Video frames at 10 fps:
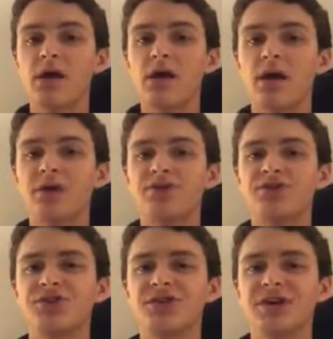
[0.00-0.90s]
And
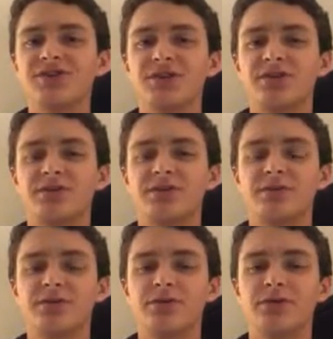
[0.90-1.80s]
she doesn't
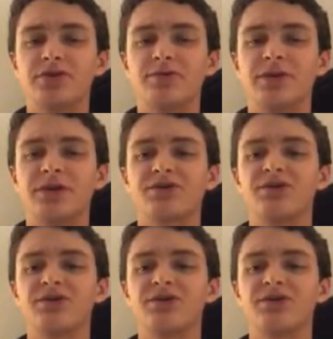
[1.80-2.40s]
do this because